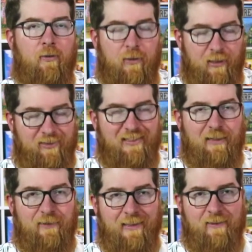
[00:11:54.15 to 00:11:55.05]
or
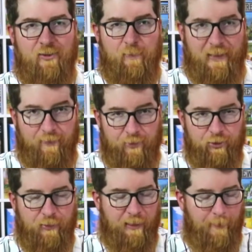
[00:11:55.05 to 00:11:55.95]
accelerate the speed of their
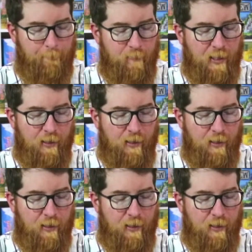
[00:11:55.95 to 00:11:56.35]
trading.